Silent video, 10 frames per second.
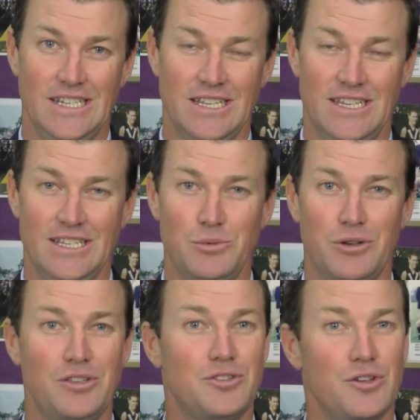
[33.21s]
The kids were
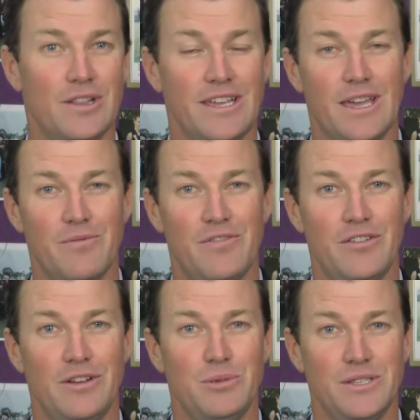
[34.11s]
certainly kept
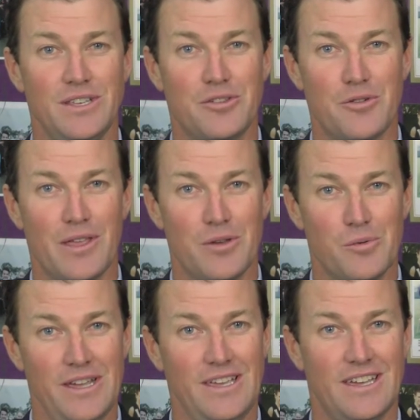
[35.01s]
very busy throughout the
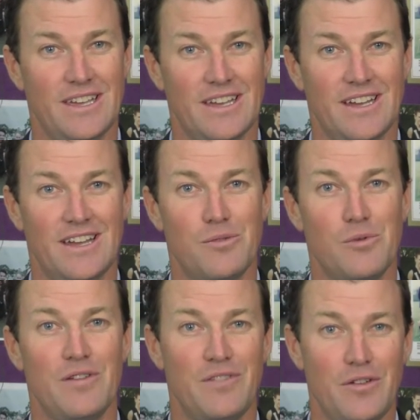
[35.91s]
week. Uh,
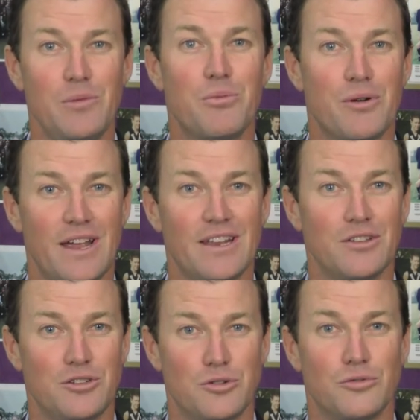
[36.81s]
we're very proud of
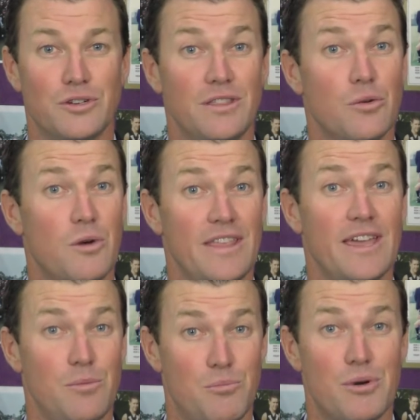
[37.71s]
the children and the way
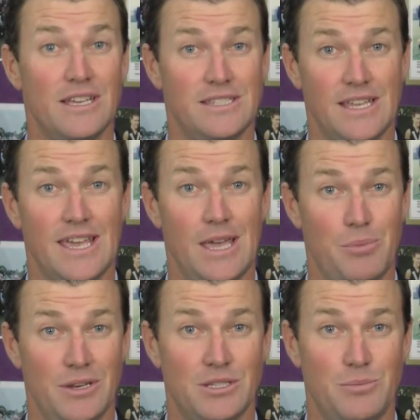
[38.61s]
they embraced the
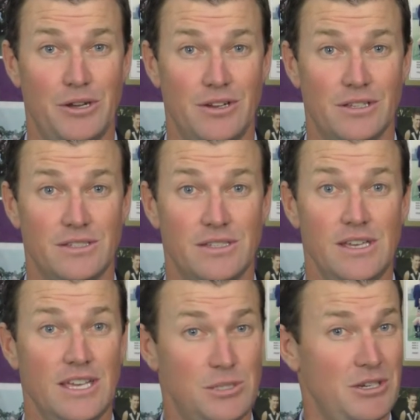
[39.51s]
camping experience,
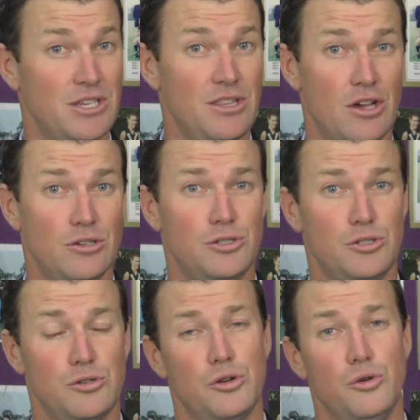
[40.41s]
especially those
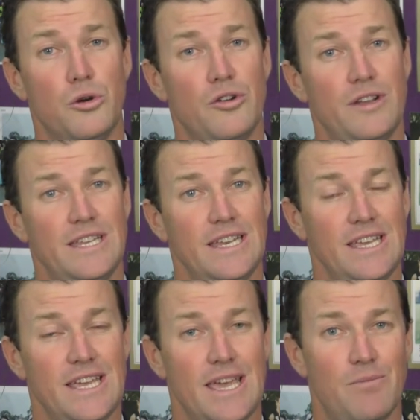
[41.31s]
who were
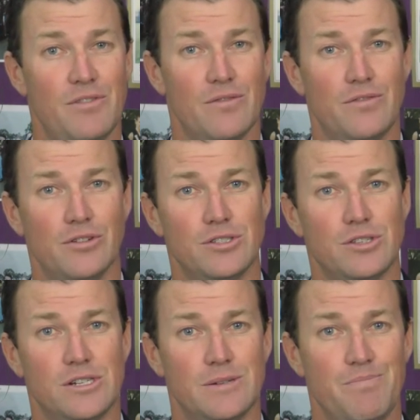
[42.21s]
attending camp for the first
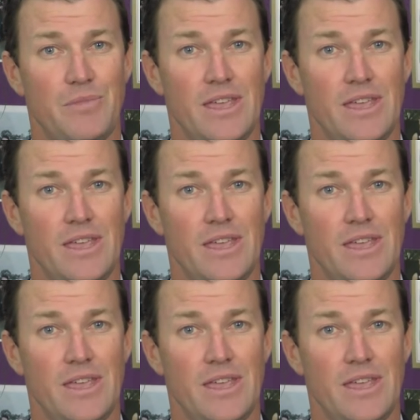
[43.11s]
time.